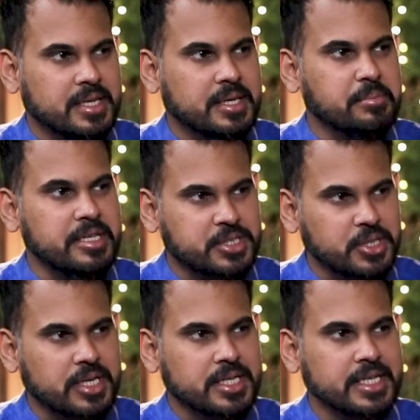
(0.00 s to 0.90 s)
a
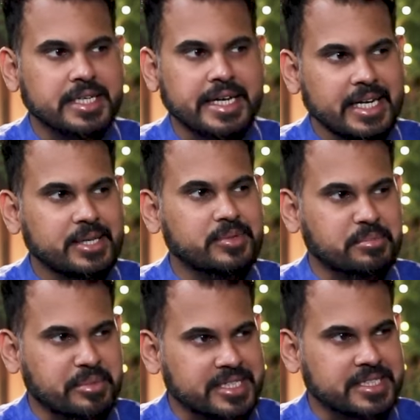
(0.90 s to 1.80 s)
maturity in dealing with a
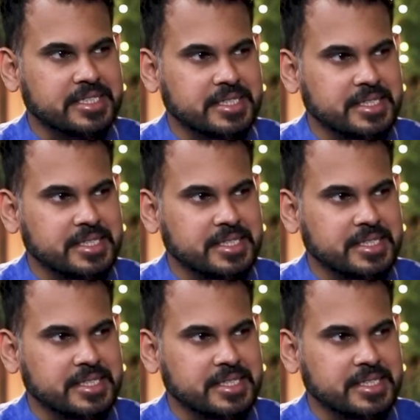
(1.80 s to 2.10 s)
patient.